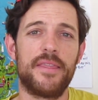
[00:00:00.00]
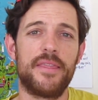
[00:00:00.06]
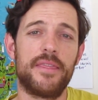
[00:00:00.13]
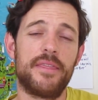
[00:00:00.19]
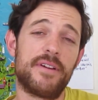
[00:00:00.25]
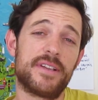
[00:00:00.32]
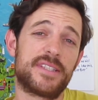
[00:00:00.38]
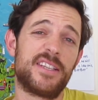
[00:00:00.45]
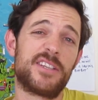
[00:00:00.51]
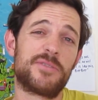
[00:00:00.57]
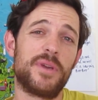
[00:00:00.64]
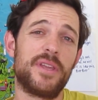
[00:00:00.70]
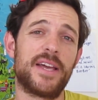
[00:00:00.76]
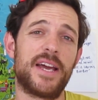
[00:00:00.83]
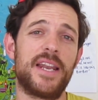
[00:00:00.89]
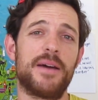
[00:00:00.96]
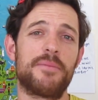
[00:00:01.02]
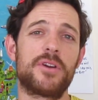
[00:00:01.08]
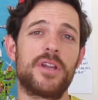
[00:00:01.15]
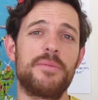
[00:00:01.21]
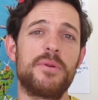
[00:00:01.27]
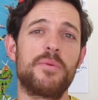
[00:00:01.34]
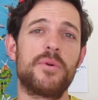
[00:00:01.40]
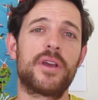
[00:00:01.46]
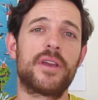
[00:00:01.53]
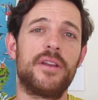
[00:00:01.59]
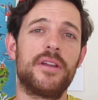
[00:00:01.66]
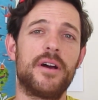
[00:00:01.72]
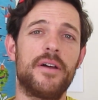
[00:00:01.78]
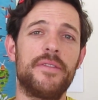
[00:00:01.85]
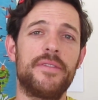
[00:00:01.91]
The rest of this week then, I'm going to be working
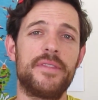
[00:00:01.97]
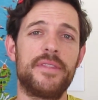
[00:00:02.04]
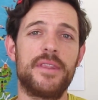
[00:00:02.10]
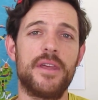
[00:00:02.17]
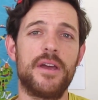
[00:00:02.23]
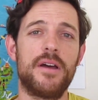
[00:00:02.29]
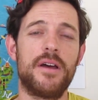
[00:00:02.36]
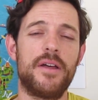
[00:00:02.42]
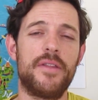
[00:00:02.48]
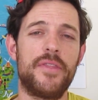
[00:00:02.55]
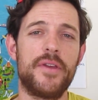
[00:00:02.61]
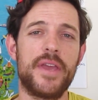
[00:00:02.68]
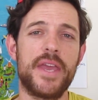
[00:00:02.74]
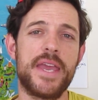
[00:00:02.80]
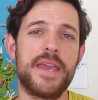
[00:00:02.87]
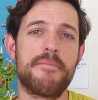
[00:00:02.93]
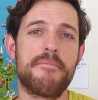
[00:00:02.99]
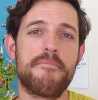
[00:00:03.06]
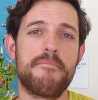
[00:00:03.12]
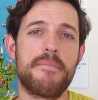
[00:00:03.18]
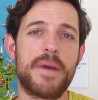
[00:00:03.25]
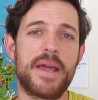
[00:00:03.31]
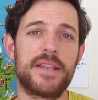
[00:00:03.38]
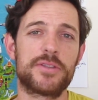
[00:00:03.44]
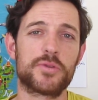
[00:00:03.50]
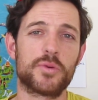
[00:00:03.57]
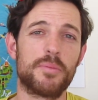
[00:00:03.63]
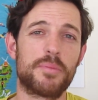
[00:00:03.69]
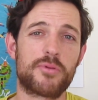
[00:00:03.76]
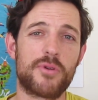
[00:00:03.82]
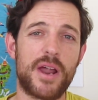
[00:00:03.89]
on the mental
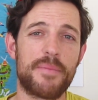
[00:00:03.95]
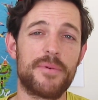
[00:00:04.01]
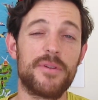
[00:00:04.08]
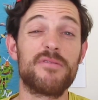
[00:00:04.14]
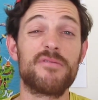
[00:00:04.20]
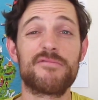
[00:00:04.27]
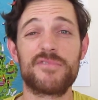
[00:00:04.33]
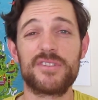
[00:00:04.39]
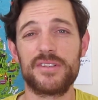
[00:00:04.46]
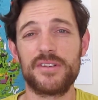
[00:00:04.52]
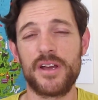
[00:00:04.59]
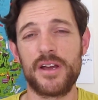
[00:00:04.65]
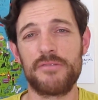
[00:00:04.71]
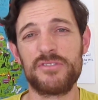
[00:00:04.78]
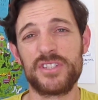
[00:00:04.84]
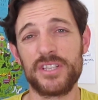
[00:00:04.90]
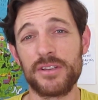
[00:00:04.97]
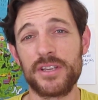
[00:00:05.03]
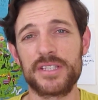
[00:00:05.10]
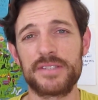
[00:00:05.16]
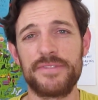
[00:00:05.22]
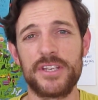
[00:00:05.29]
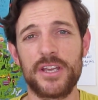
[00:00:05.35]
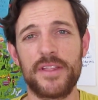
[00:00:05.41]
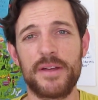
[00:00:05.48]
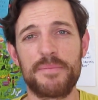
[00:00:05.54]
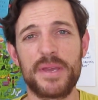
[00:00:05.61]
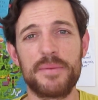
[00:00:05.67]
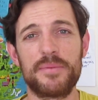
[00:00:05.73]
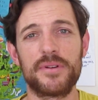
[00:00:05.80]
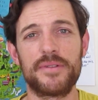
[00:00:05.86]
prep and resilience video that
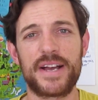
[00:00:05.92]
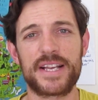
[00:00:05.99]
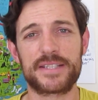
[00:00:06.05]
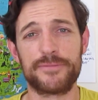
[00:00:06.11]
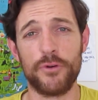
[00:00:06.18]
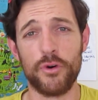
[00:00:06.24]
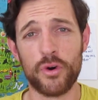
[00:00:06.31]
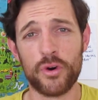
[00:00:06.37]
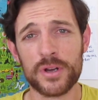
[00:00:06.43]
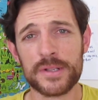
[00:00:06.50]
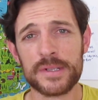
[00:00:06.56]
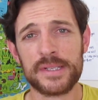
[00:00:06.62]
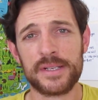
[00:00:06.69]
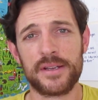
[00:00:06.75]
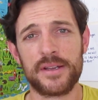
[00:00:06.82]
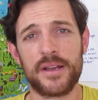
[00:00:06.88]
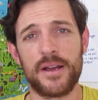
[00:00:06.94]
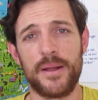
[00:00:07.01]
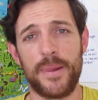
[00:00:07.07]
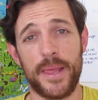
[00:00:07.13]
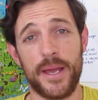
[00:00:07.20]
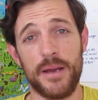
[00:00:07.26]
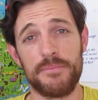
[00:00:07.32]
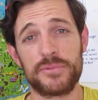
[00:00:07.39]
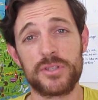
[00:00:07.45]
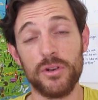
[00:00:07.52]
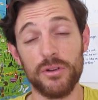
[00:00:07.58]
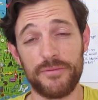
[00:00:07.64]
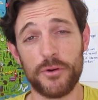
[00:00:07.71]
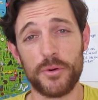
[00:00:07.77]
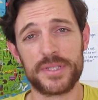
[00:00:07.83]
people have asked for. So
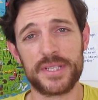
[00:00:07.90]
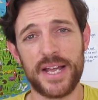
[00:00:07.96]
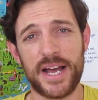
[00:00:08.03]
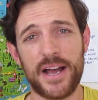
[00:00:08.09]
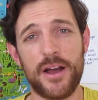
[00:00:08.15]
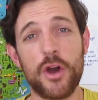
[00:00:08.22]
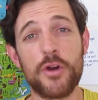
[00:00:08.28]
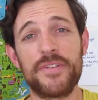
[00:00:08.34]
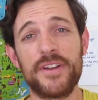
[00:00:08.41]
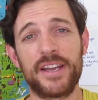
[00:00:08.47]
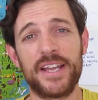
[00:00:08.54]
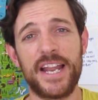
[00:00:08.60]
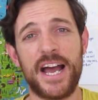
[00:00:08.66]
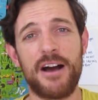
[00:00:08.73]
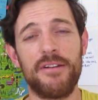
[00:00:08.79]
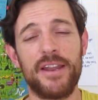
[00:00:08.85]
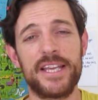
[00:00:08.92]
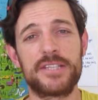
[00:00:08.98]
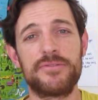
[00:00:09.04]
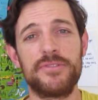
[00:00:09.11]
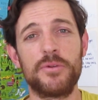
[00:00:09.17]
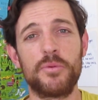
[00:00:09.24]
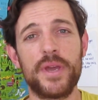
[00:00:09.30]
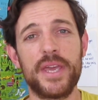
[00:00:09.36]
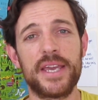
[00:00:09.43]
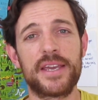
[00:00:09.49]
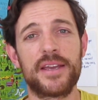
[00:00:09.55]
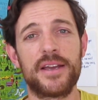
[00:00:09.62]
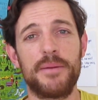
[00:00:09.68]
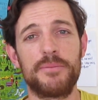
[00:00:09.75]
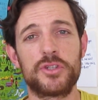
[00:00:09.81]
look forward to that. Hopefully I'll get it out later in the week.
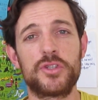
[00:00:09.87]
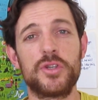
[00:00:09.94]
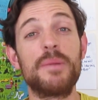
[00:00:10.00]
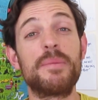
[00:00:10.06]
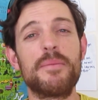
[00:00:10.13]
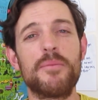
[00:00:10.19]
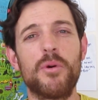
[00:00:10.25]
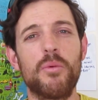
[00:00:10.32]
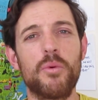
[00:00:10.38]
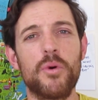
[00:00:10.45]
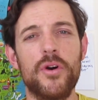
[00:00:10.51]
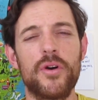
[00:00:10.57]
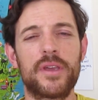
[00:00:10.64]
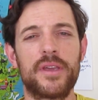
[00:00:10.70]
I'm just doing a bit more work